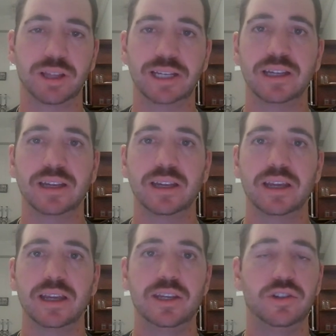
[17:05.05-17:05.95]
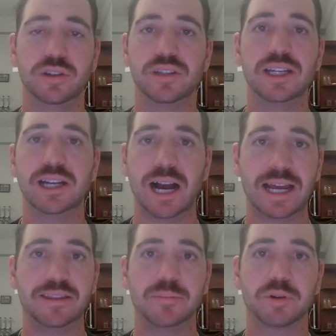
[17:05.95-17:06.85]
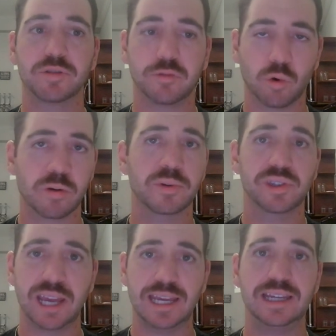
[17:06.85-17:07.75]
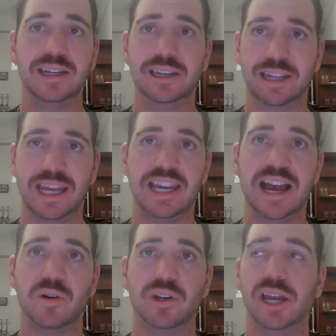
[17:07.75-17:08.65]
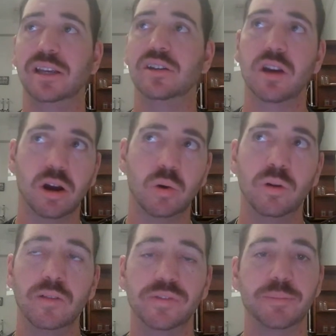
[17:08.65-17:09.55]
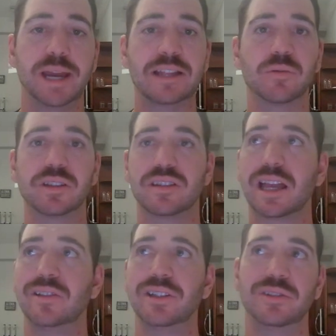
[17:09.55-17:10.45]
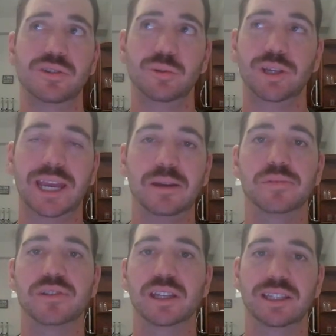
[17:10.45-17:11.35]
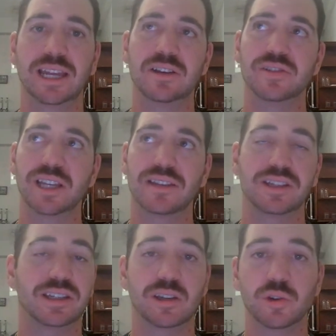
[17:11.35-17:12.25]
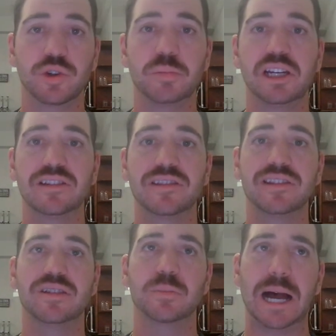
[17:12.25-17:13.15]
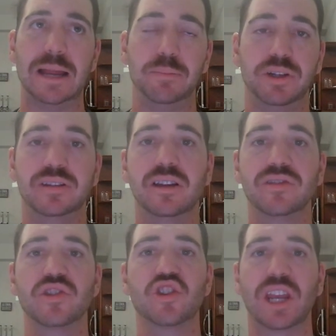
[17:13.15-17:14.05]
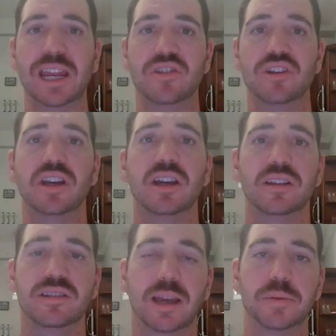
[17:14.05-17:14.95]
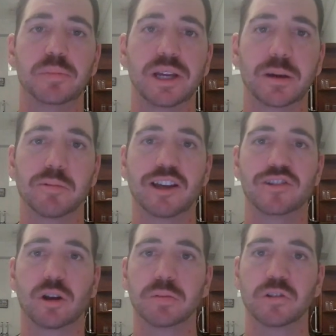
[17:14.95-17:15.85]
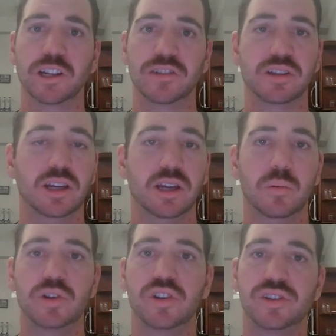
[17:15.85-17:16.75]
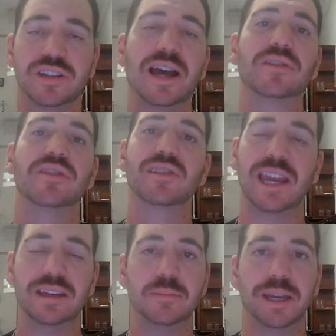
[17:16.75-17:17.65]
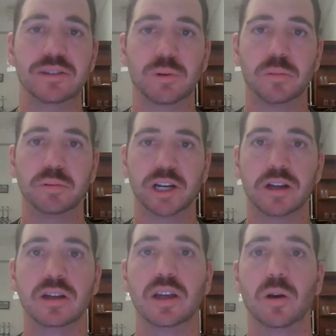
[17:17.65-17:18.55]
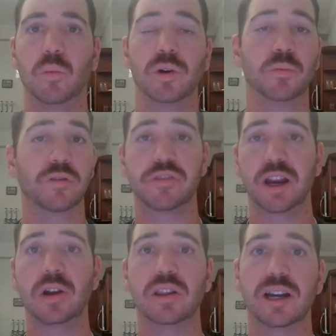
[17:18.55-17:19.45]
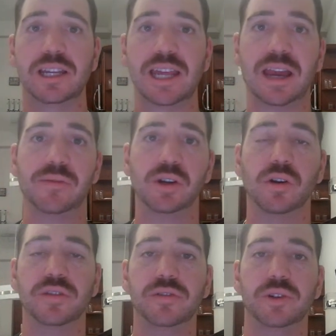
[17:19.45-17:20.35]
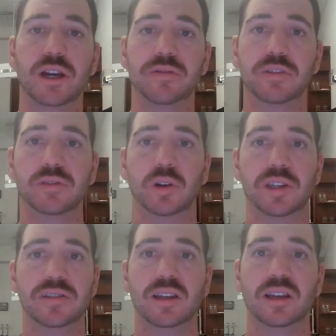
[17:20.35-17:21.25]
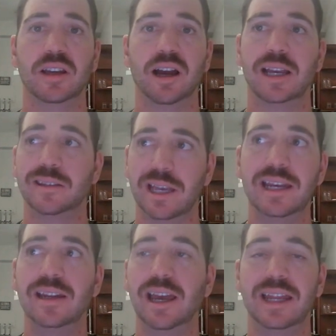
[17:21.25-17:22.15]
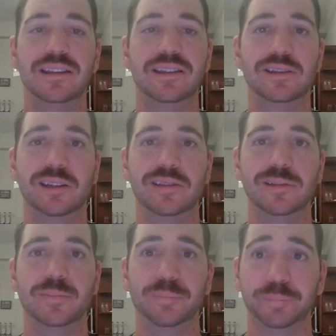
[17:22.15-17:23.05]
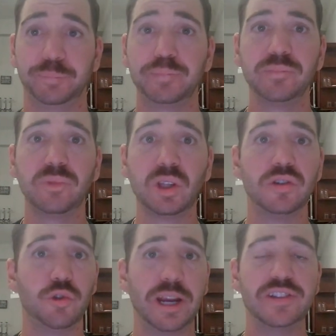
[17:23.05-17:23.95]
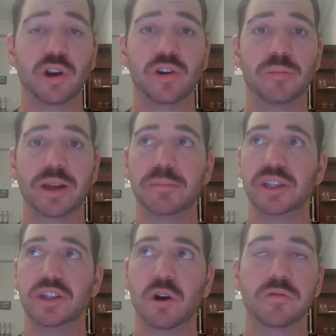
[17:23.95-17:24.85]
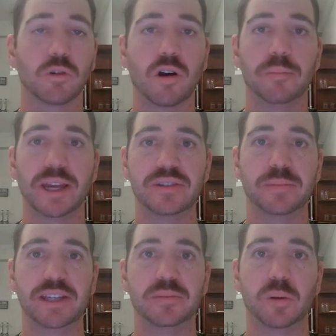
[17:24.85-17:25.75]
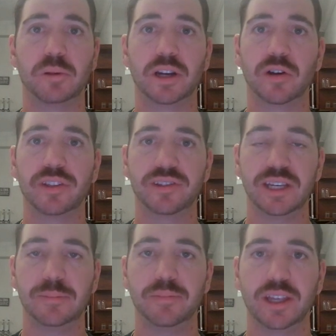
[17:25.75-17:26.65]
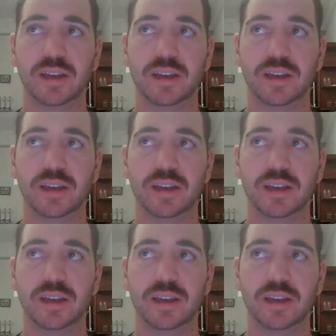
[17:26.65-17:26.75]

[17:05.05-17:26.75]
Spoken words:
Like, he's just a guy that performs day in and day out. And I know the bats went silent in two games in the NLCS. It kills you because of the spot, but it doesn't change the type of player Bryce Harper is, which is an outstanding baseball player and one we're very lucky to have here on the Philadelphia Phillies. I said ahead of this season, Trey Turner might be the overall best baseball player on this team.